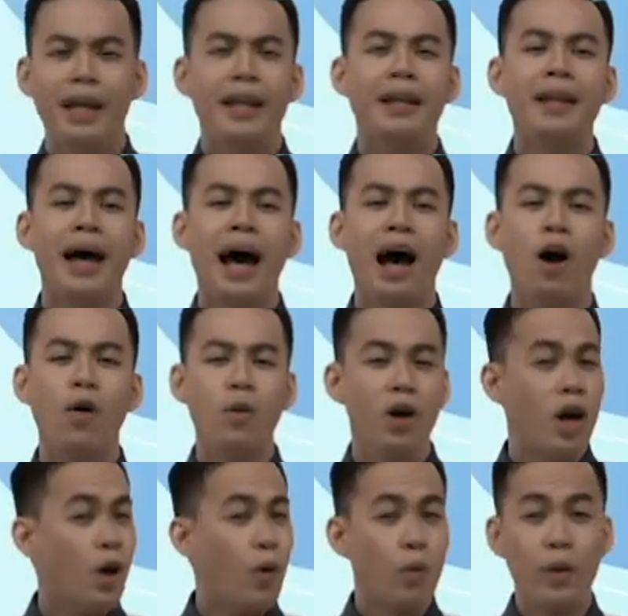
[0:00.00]
Now,
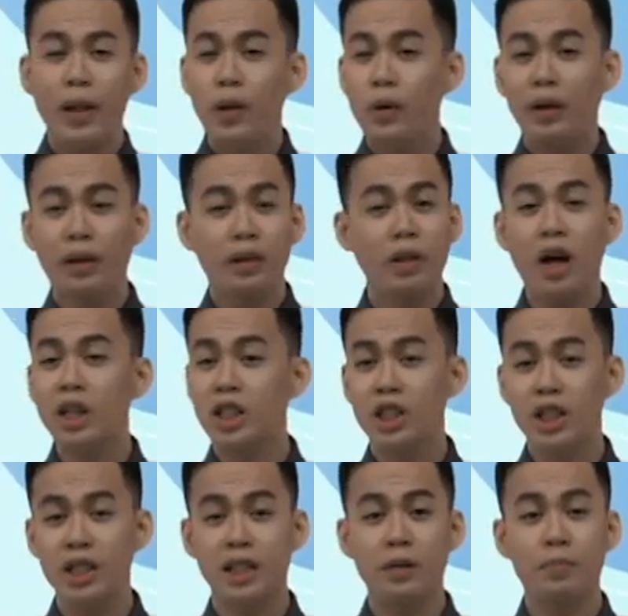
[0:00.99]
we look not
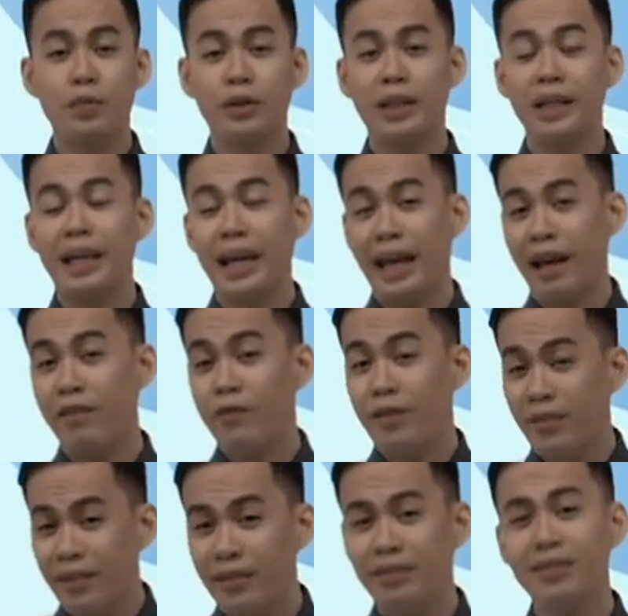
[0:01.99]
just at putting
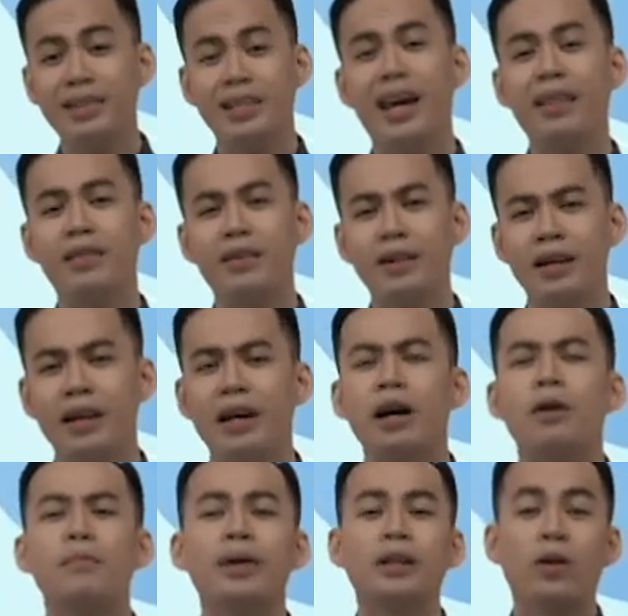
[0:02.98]
everything together,
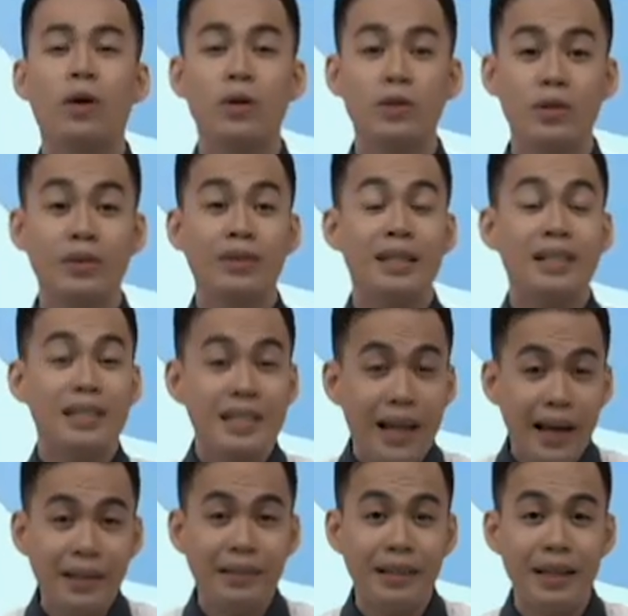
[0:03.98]
but also
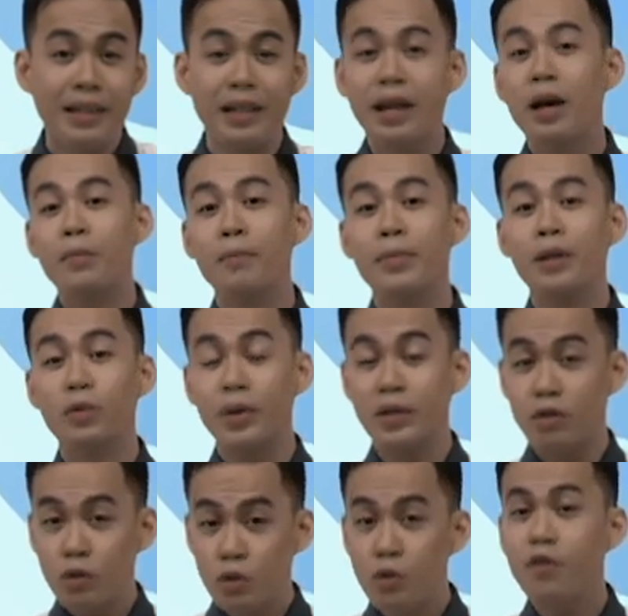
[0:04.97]
deciding
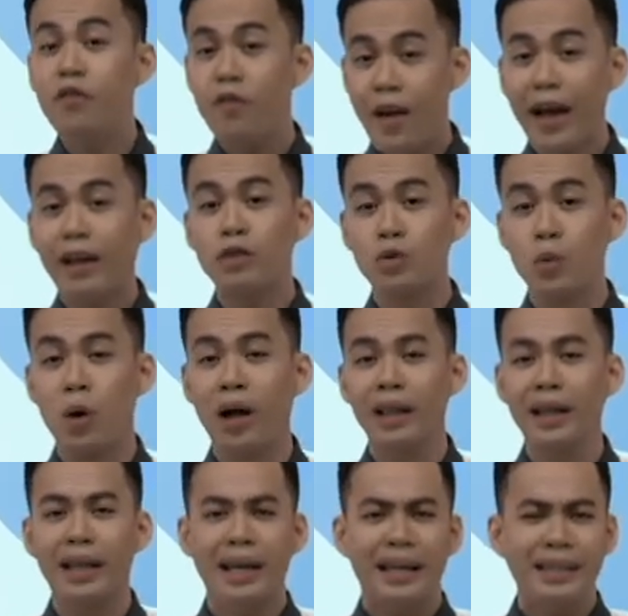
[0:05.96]
between two
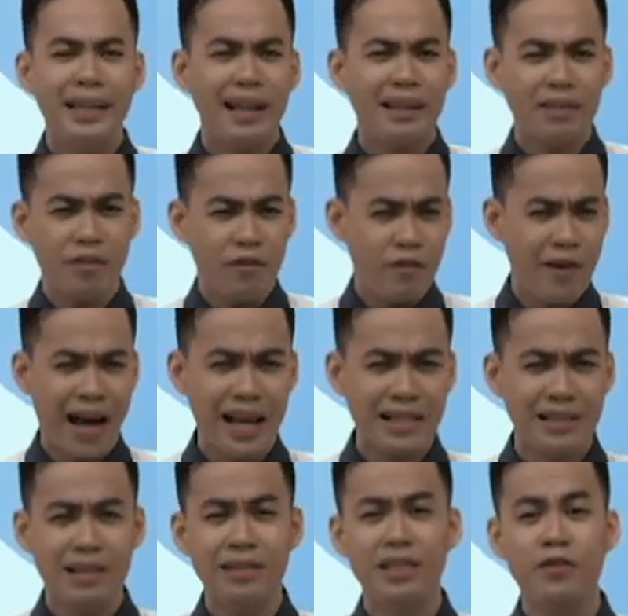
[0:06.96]
factual yet
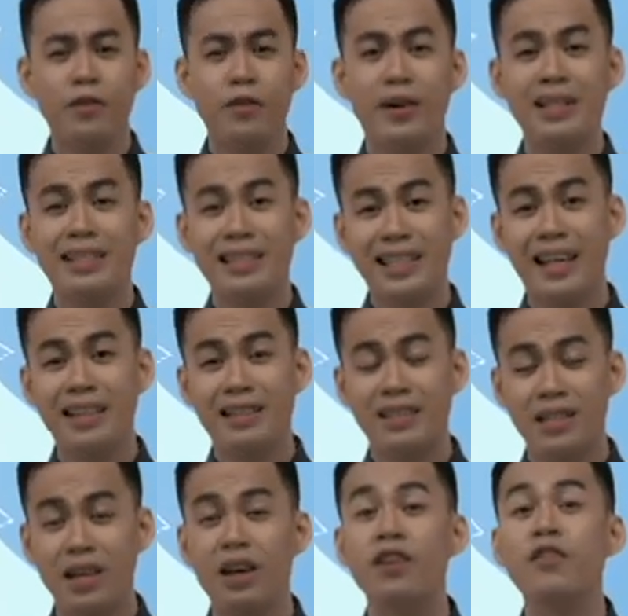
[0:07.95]
vastly different
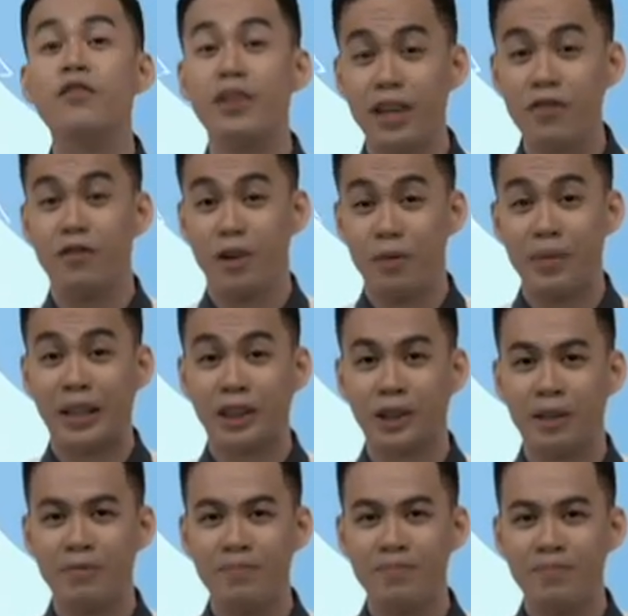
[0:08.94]
sets of
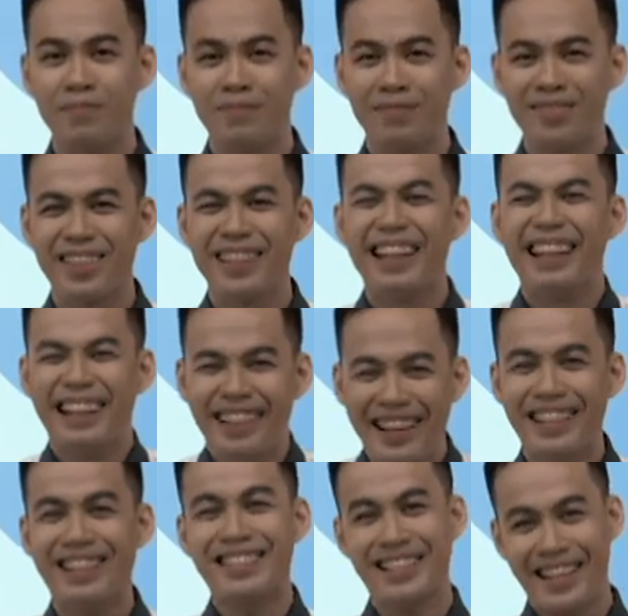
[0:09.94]
information.
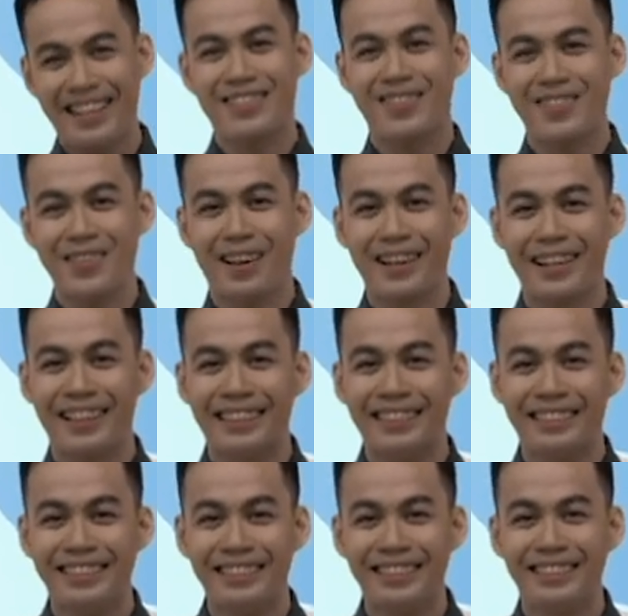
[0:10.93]
Let's get started!